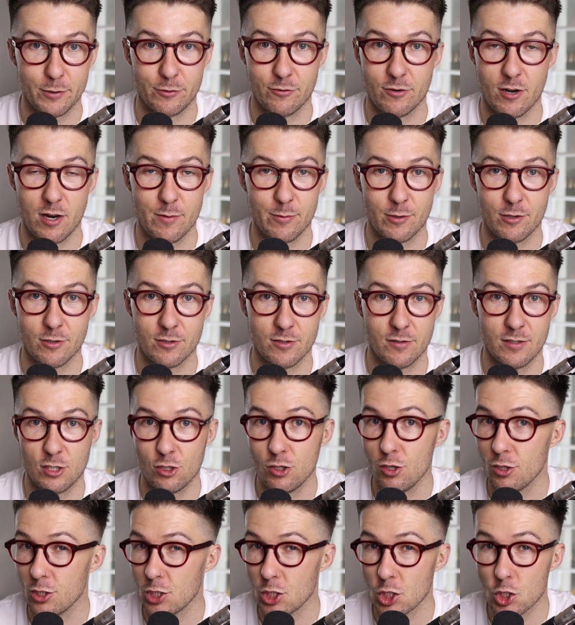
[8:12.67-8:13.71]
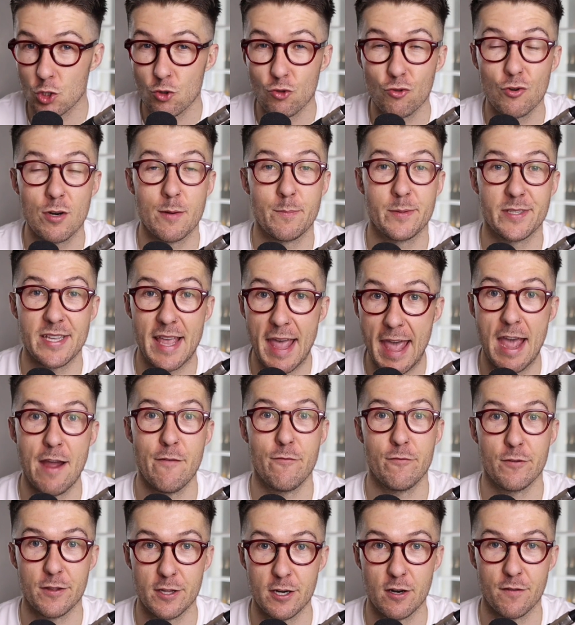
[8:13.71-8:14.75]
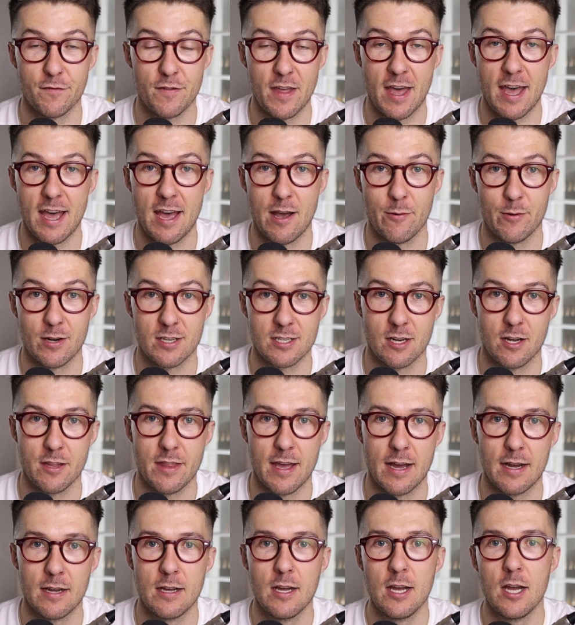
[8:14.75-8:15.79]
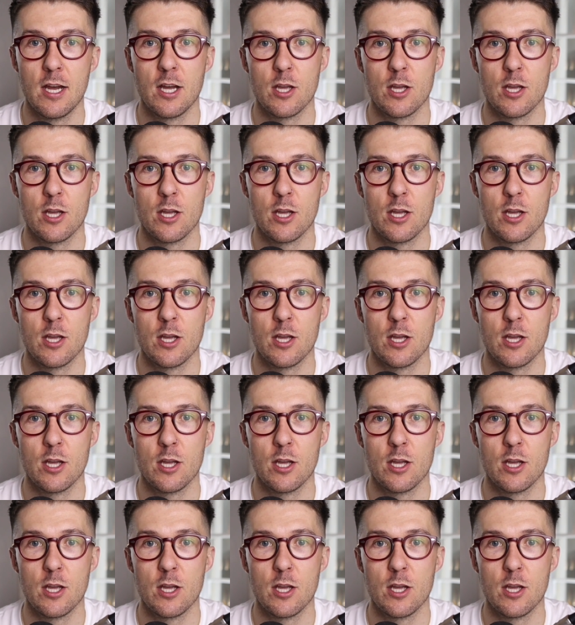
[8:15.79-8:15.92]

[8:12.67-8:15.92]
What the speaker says: dry because it just strips everything off the hair when it's like that.